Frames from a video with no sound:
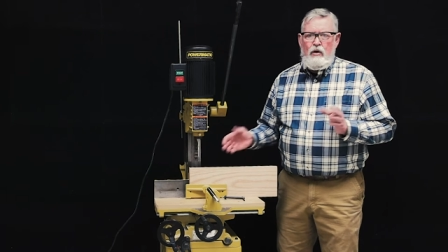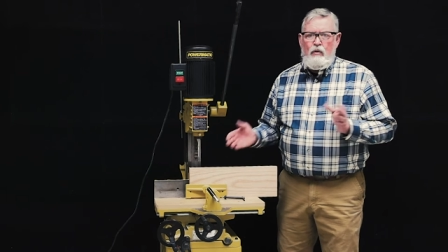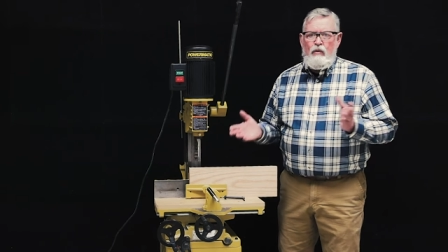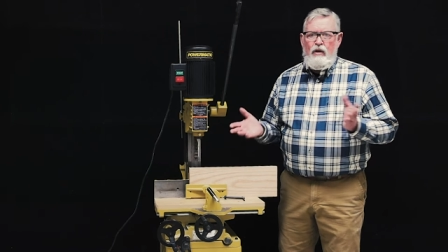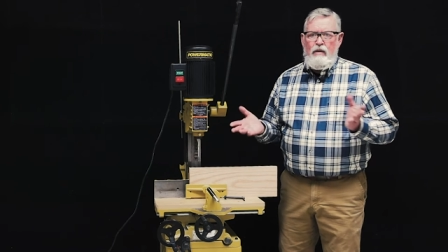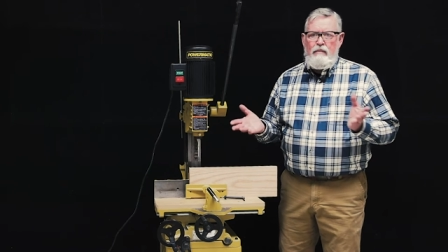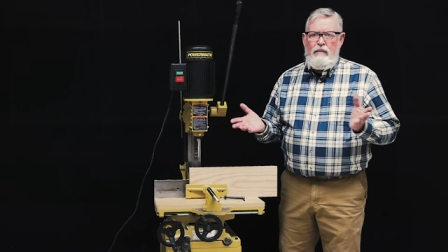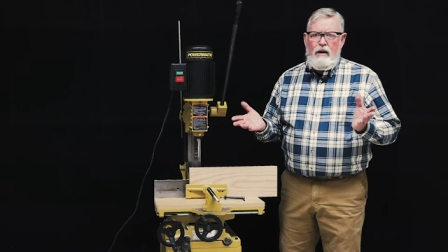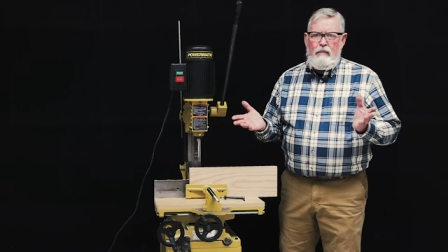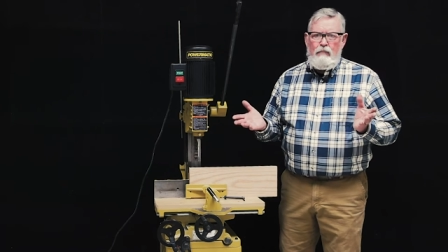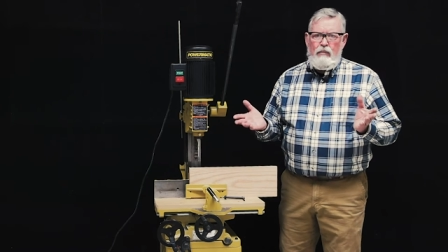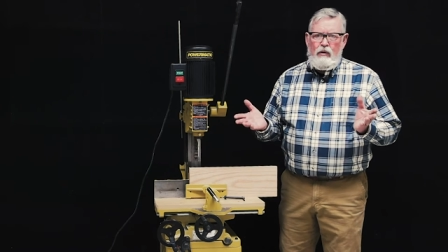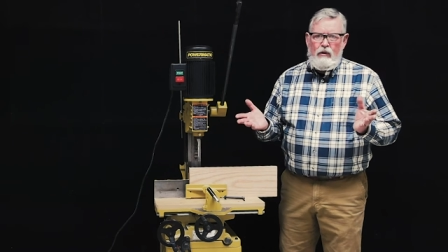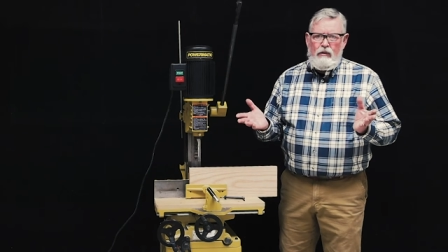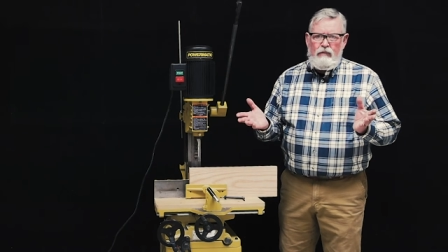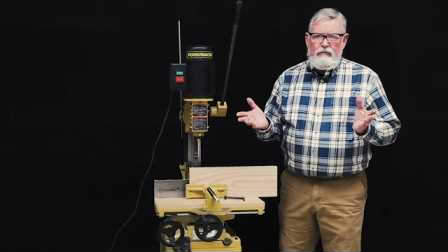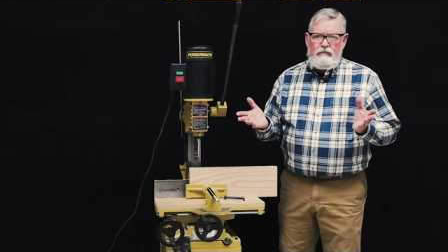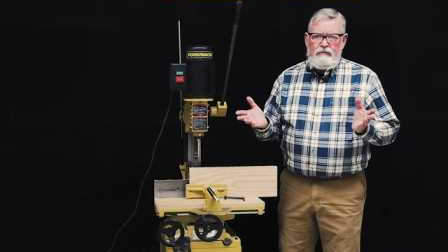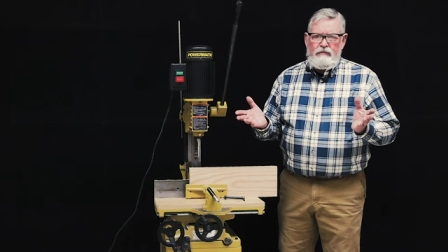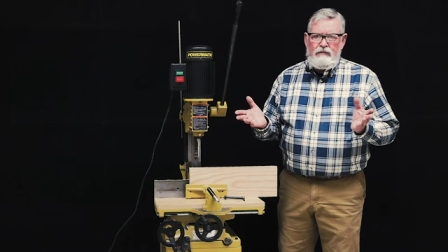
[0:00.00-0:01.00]
Remember,
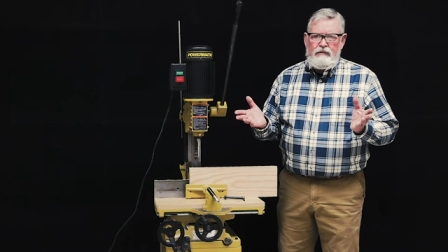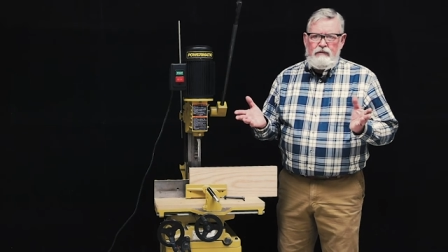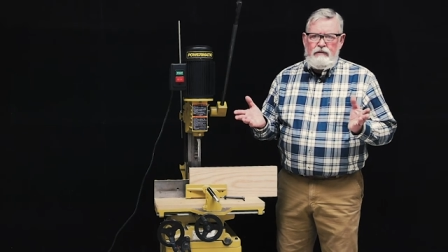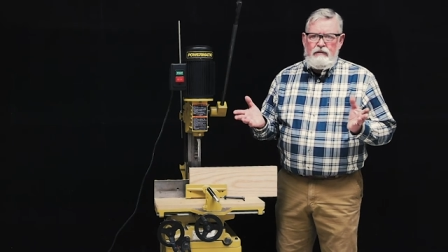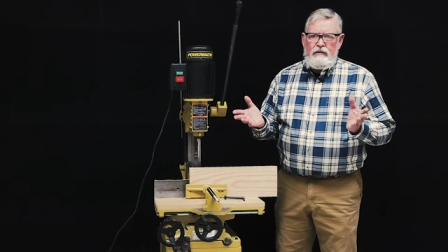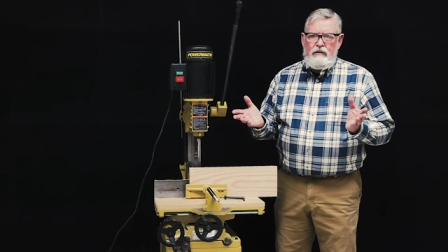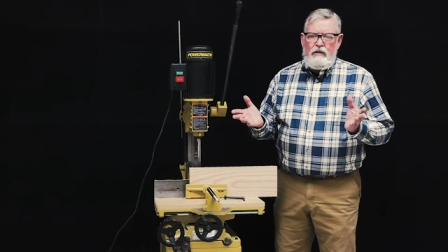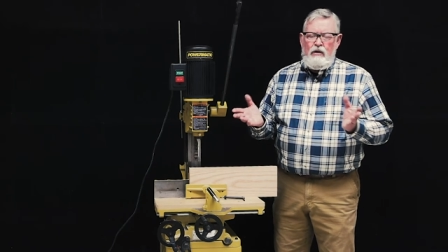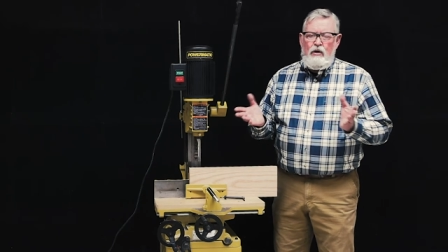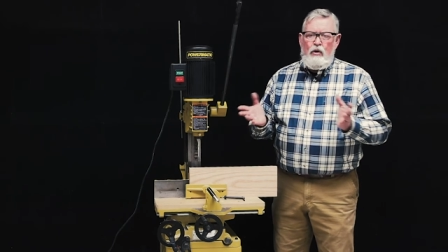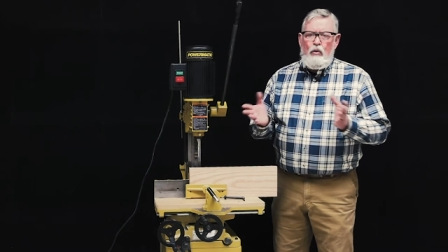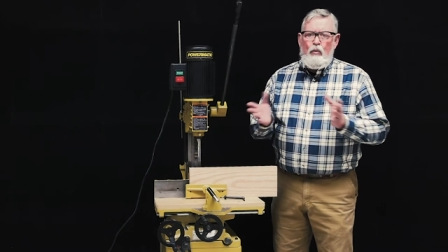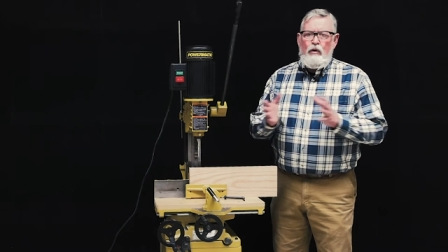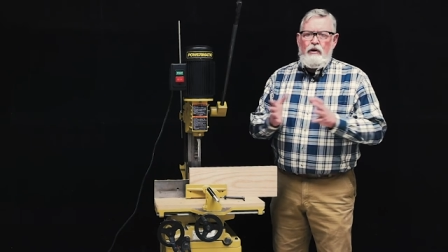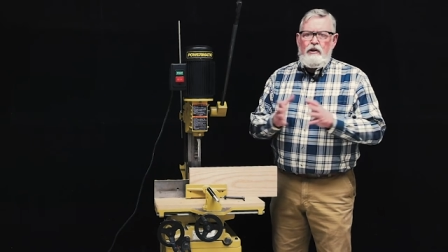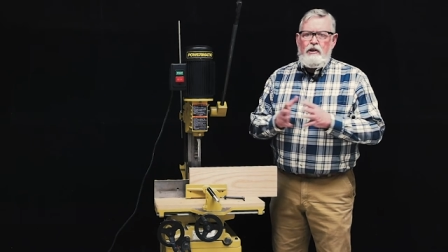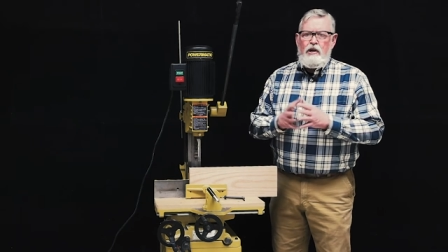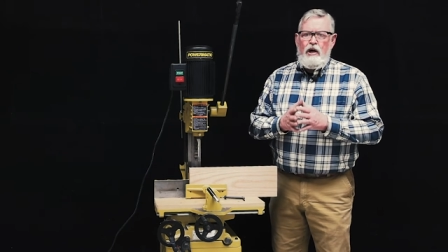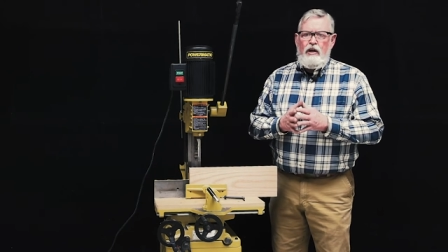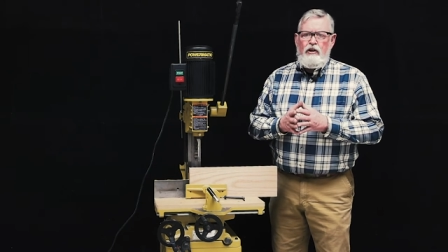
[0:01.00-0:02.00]

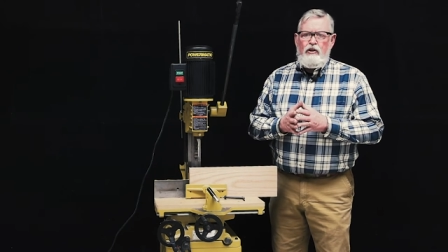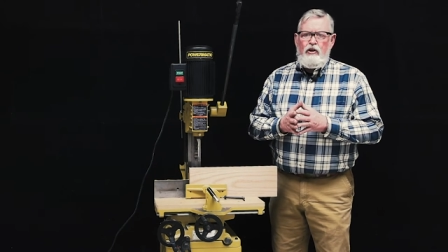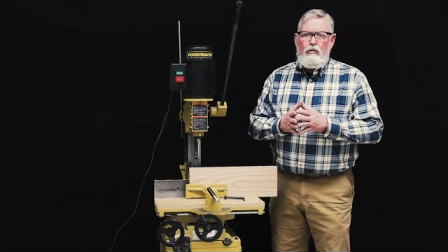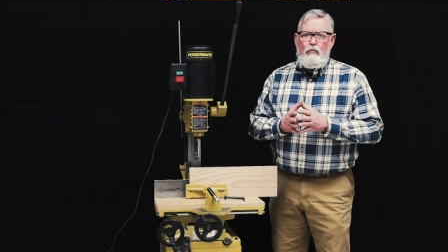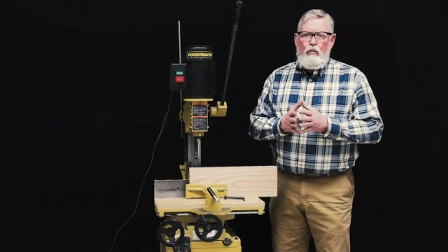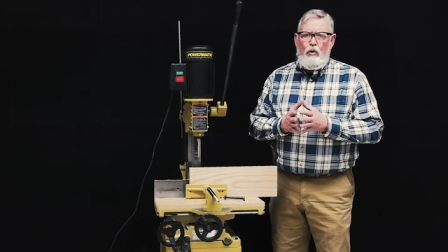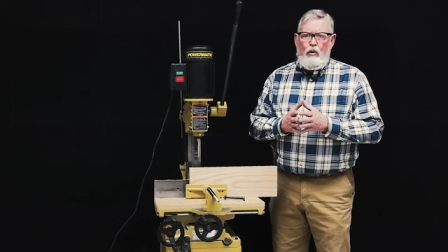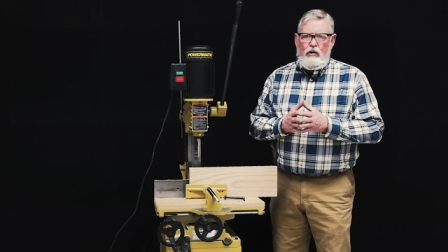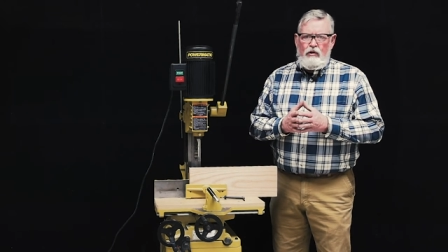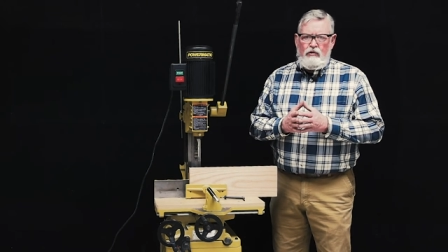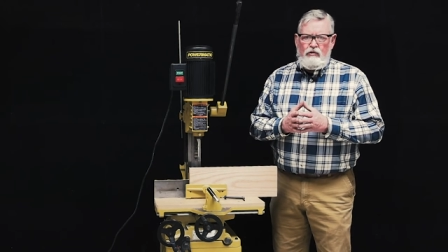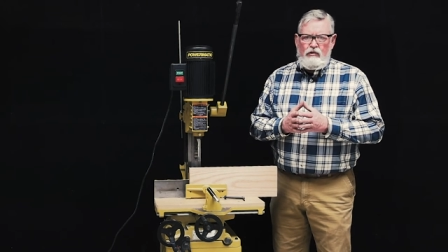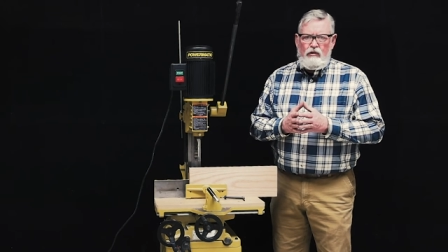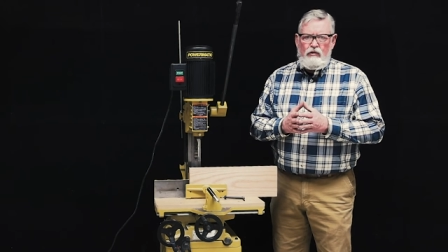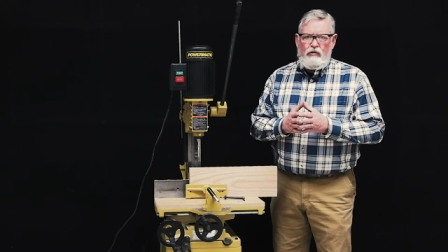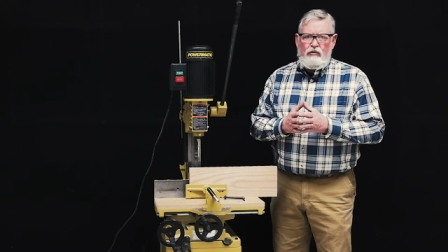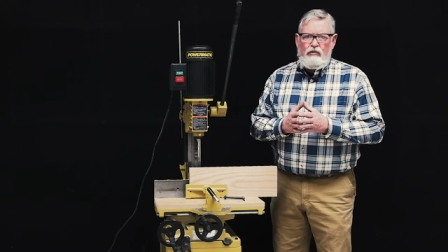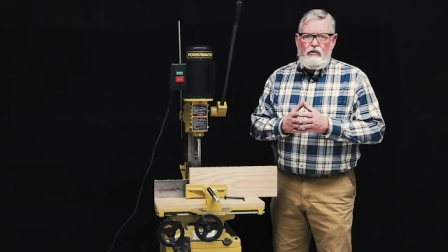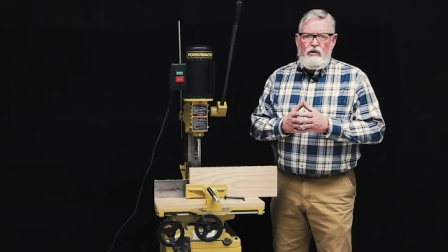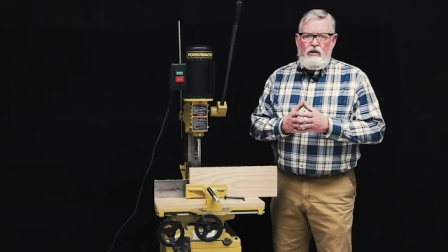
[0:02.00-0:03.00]
when cutting your
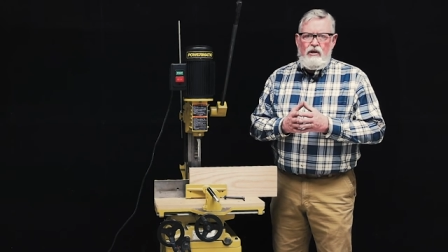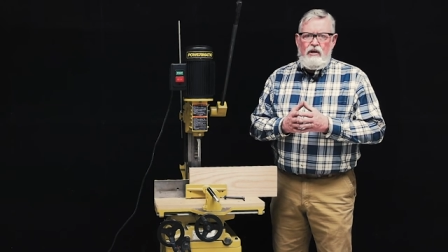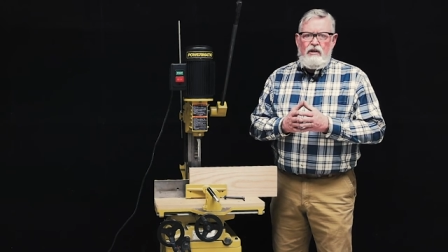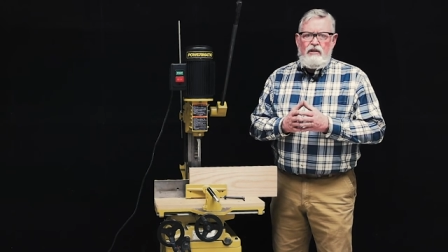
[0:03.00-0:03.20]
mortises,